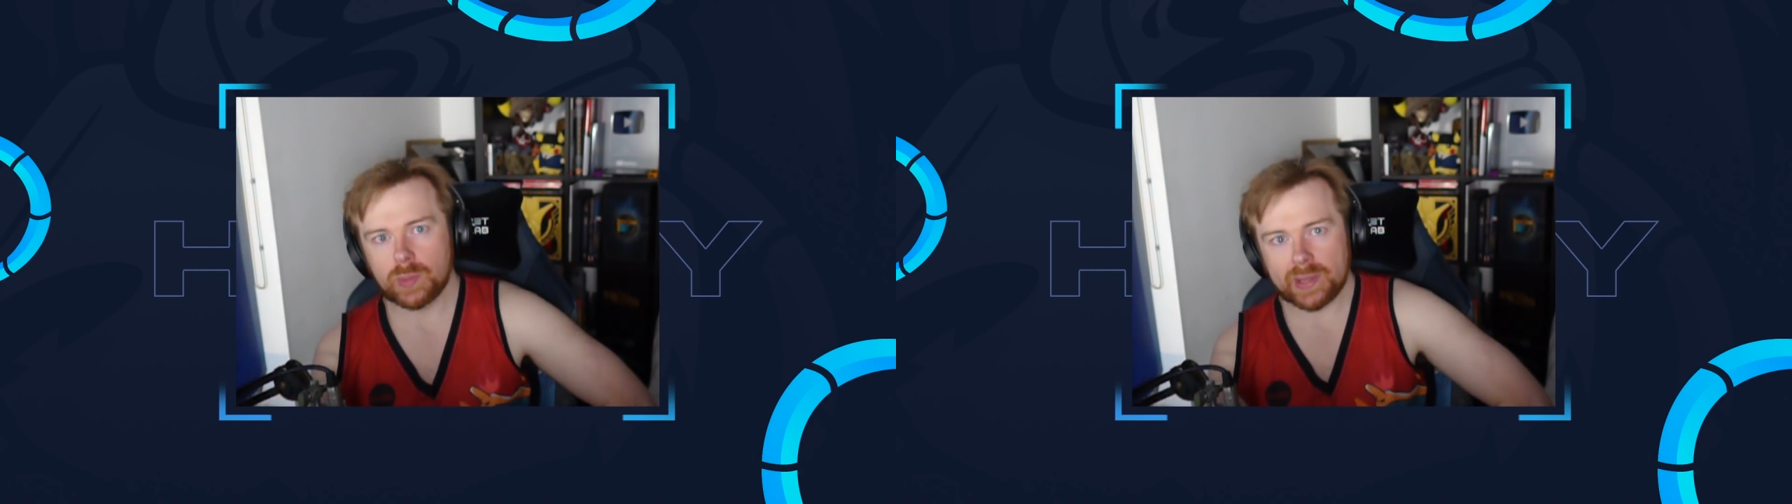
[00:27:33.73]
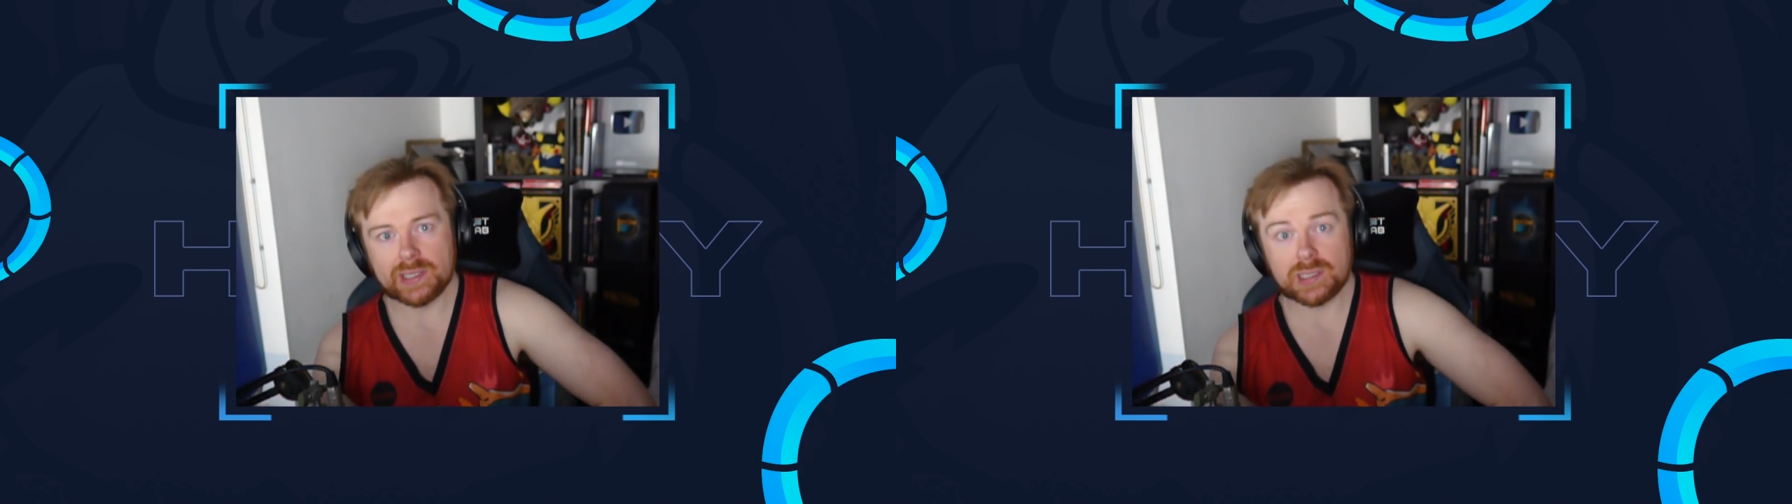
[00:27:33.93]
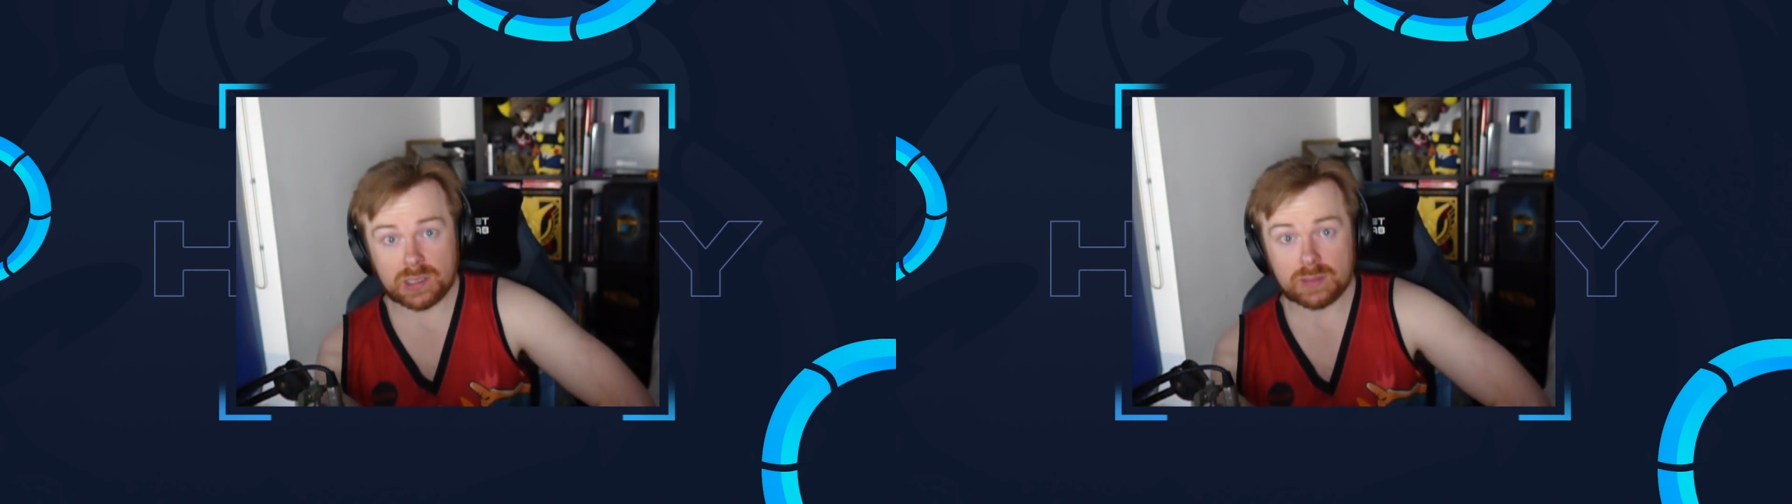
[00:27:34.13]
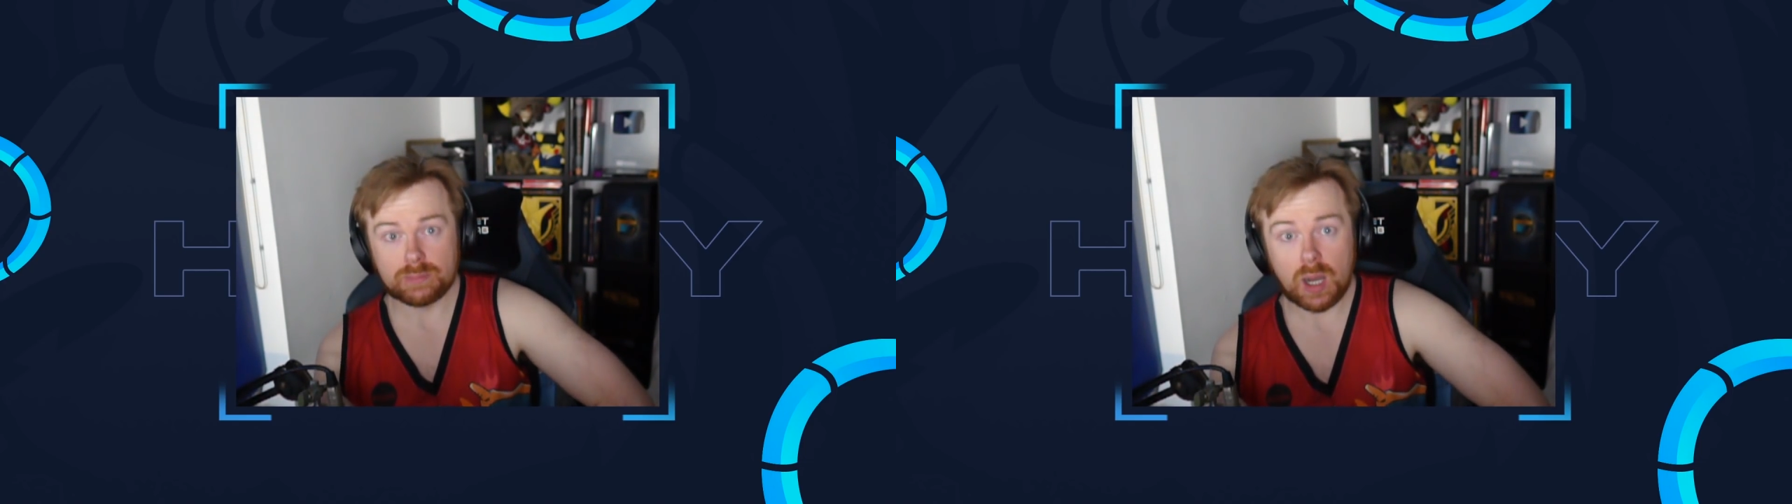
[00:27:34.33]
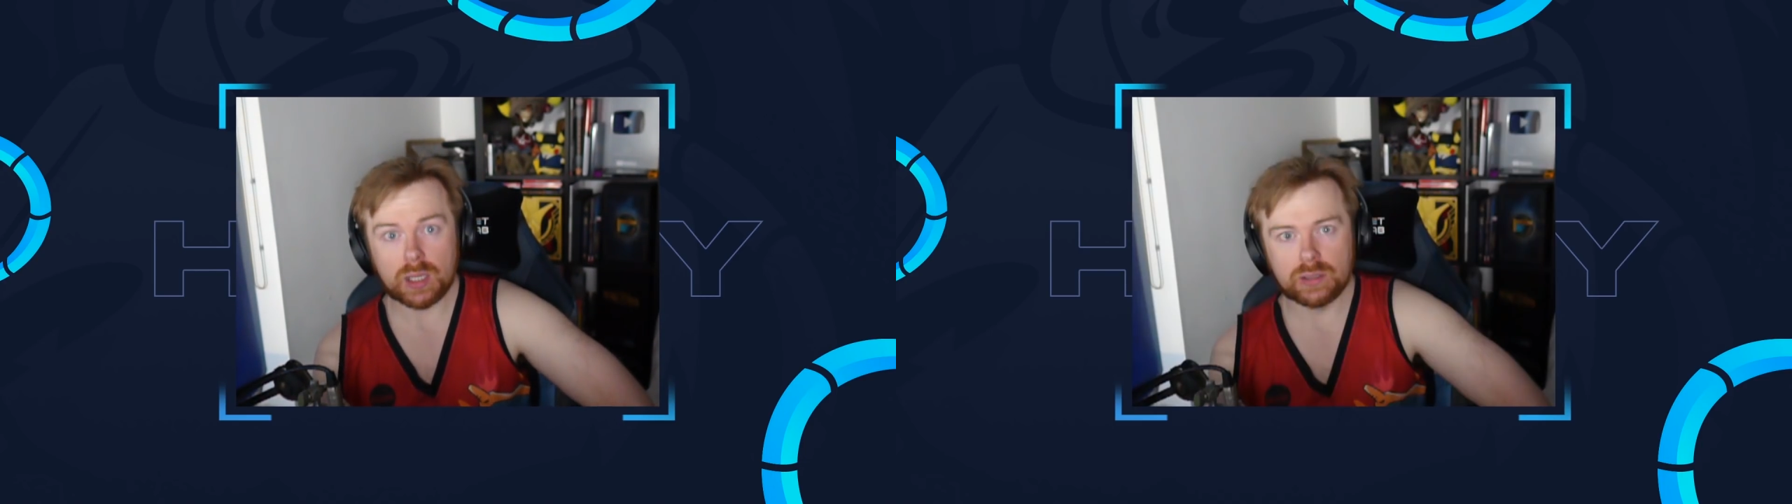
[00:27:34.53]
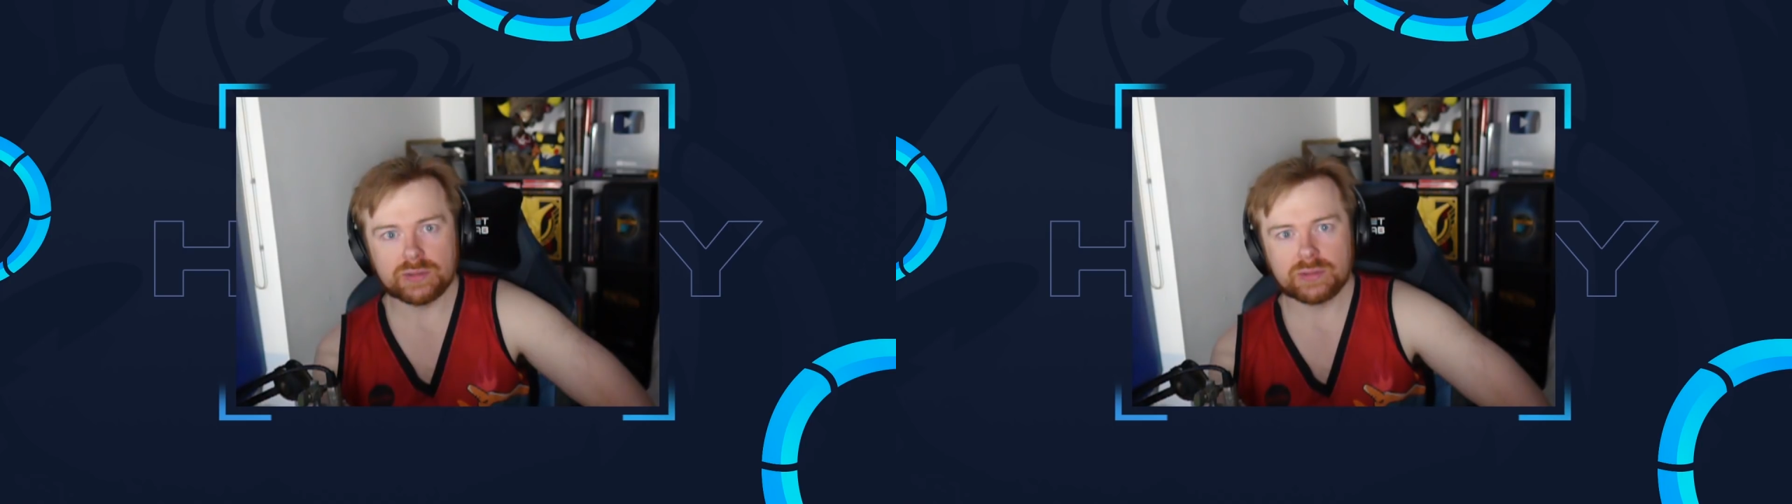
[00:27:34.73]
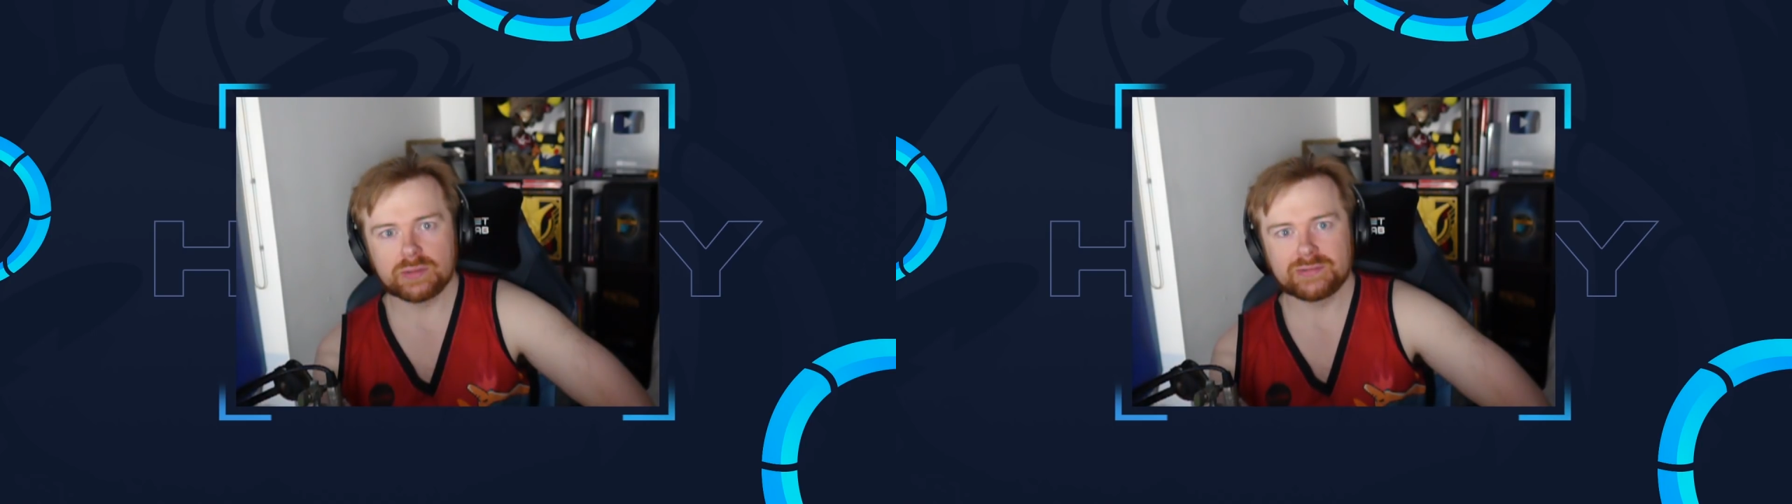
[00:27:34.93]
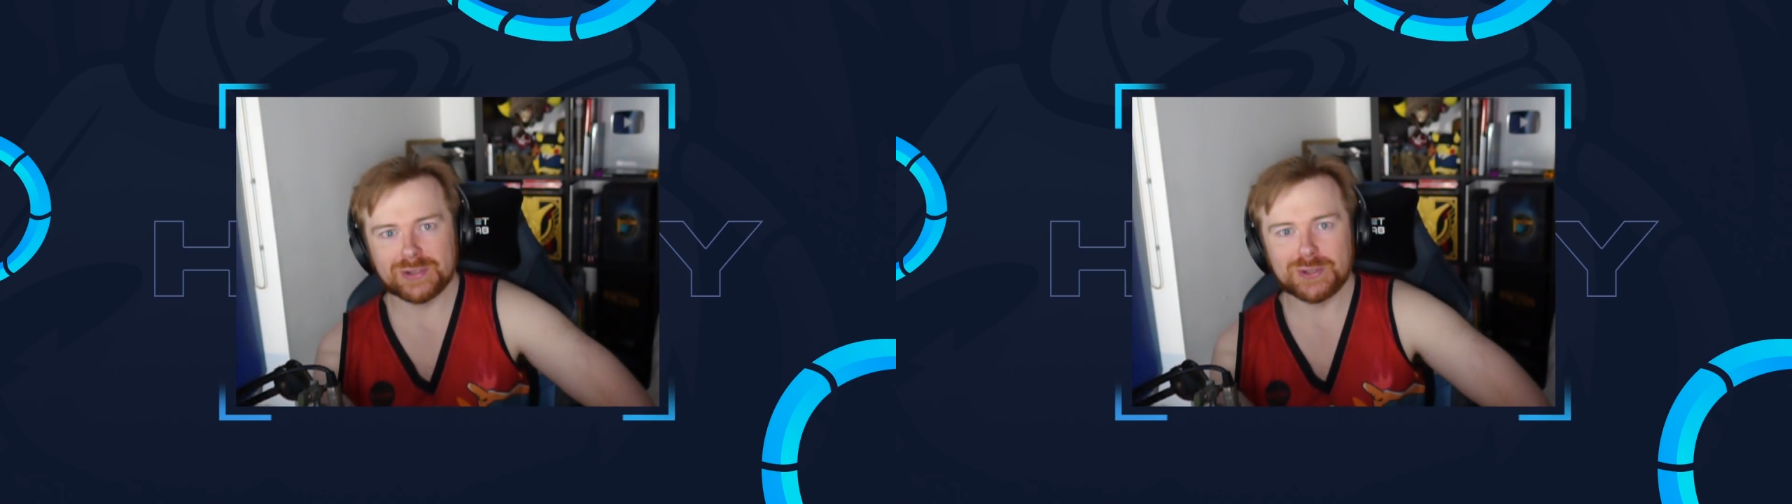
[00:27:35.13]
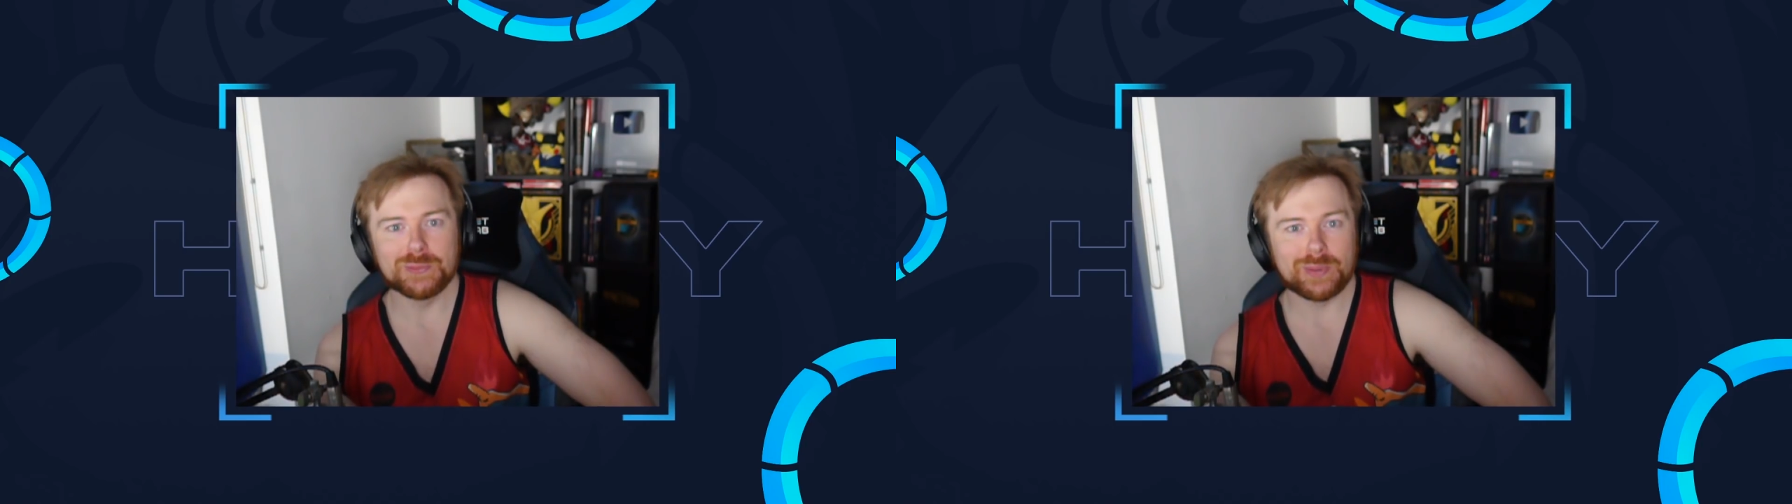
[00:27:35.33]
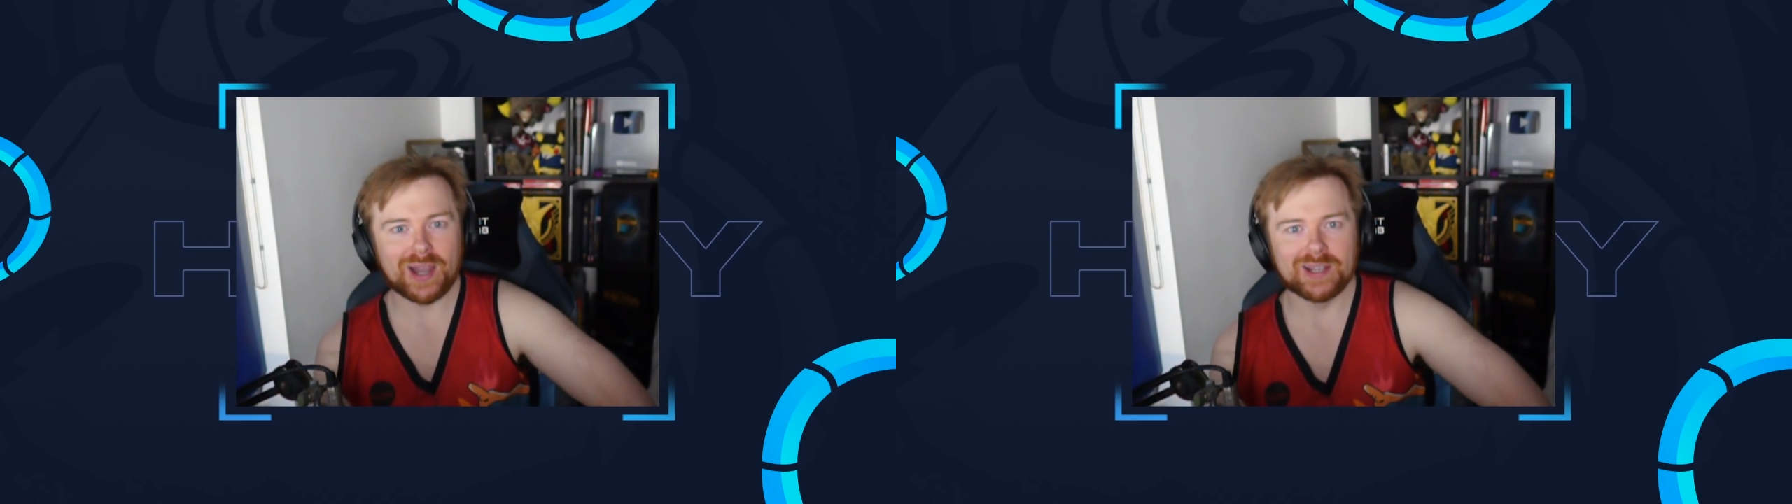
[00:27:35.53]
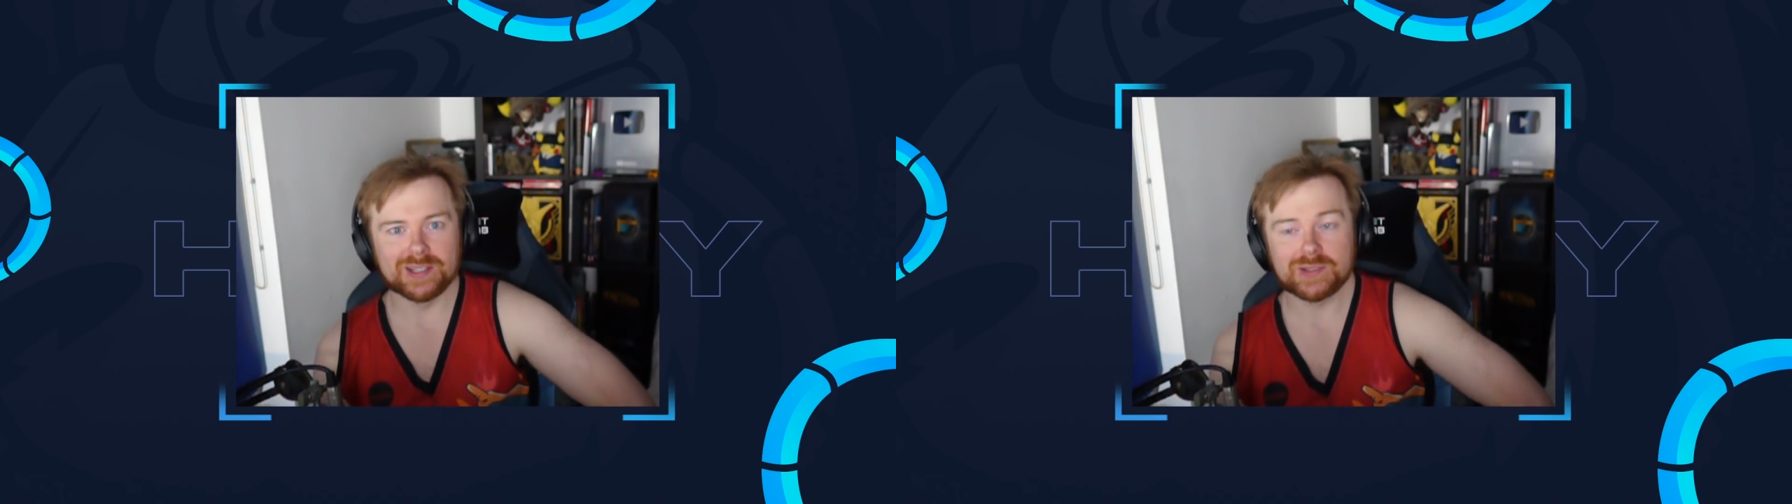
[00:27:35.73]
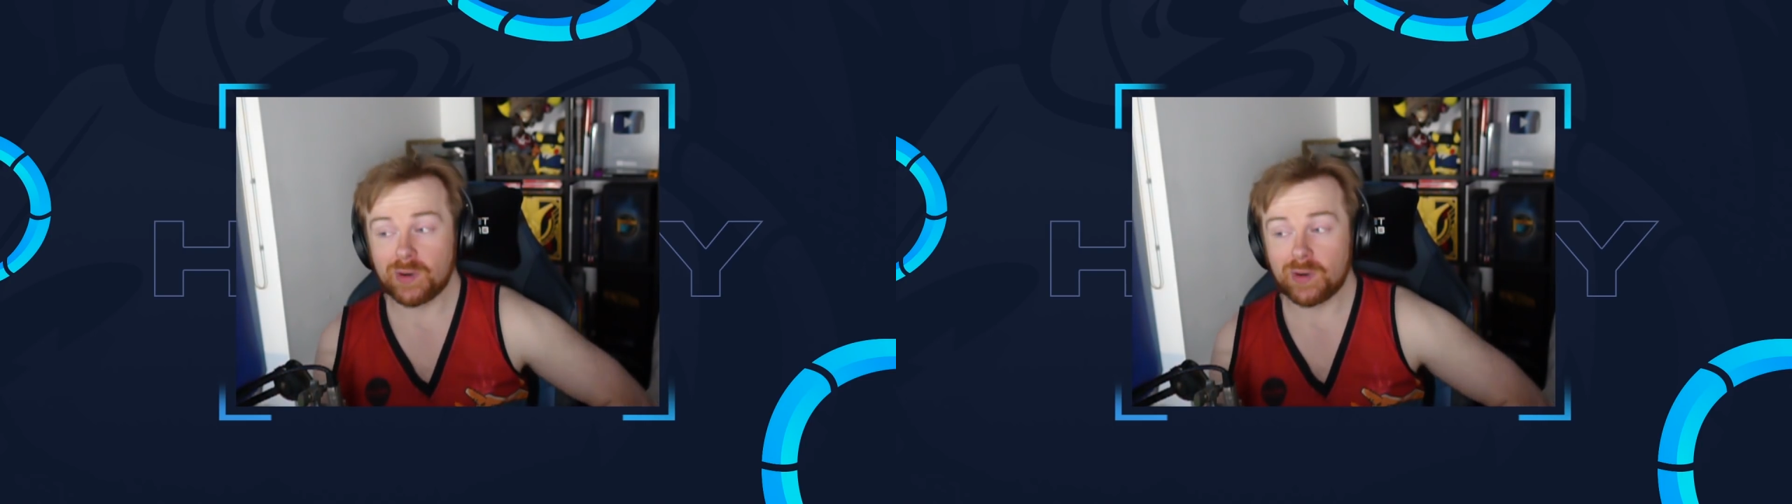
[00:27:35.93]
when there's a demand for new pilots.